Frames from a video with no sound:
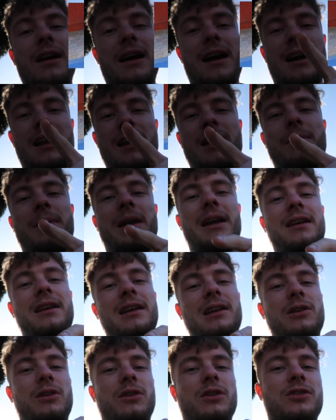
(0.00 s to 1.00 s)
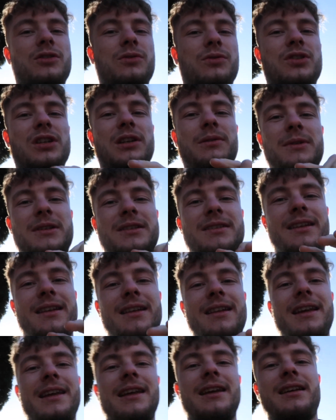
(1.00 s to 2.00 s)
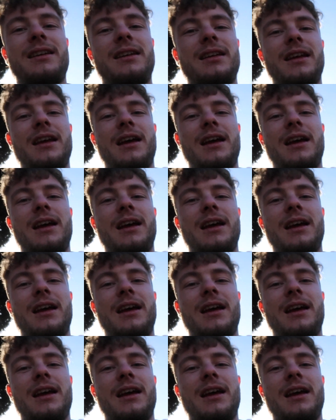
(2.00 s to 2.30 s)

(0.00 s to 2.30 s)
Hannah met Eeyore, so she was delighted.